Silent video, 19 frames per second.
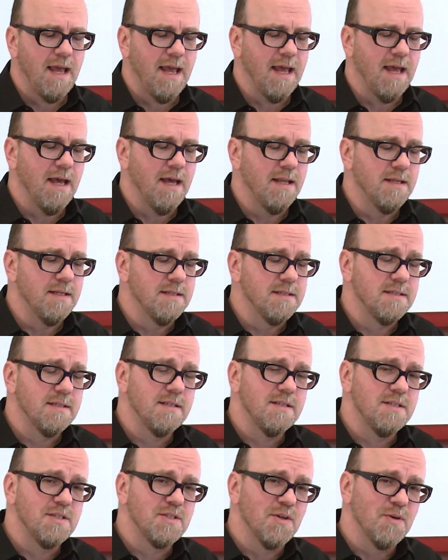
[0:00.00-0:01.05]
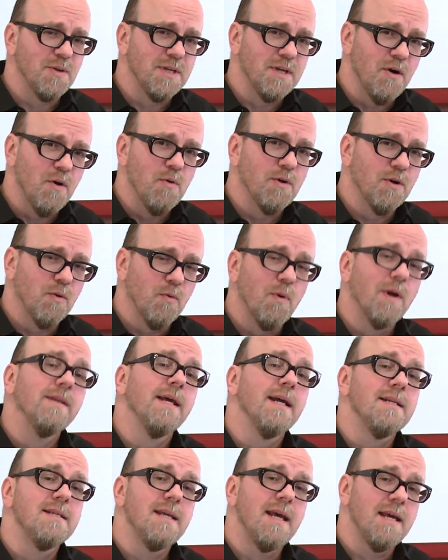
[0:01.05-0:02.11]
And so the owner, when
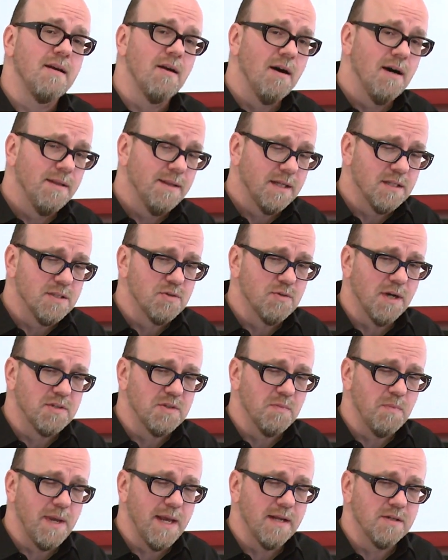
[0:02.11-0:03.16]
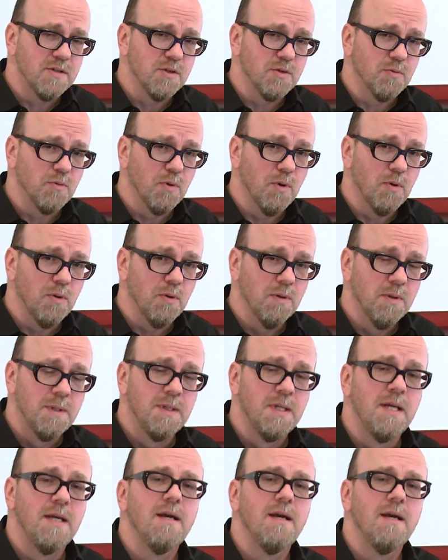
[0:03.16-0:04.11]
they take on the construction manager role,